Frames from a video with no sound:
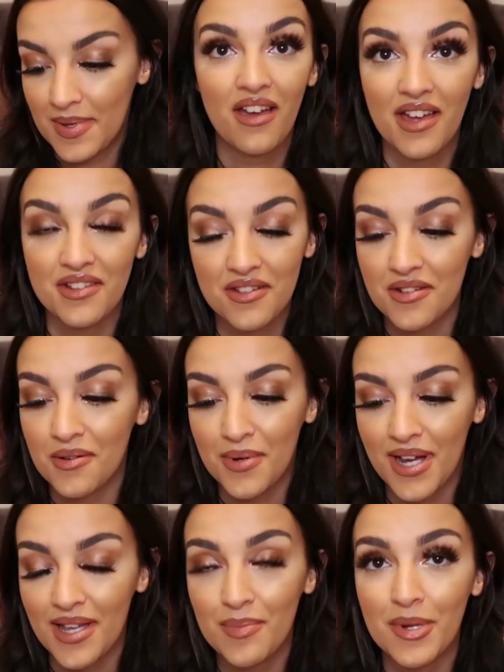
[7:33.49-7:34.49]
I don't know
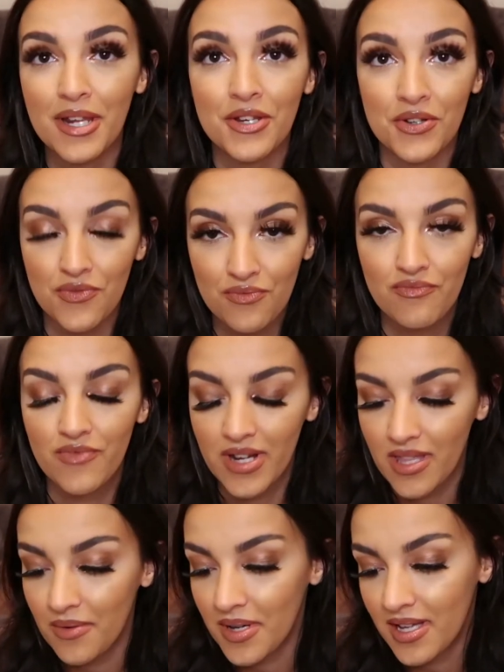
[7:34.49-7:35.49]
why, but it just
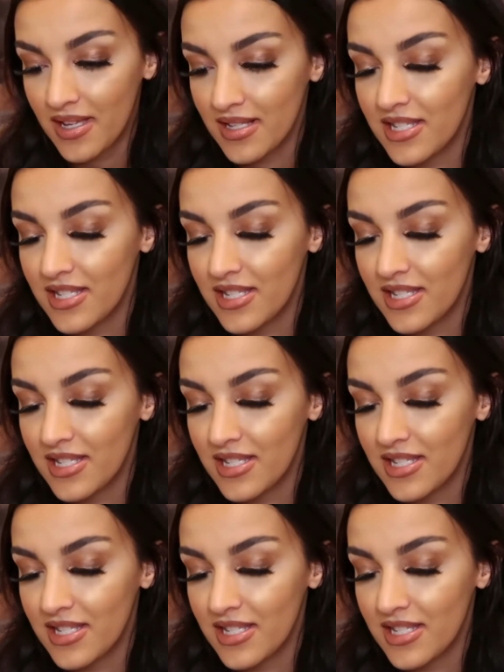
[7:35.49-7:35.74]
really works.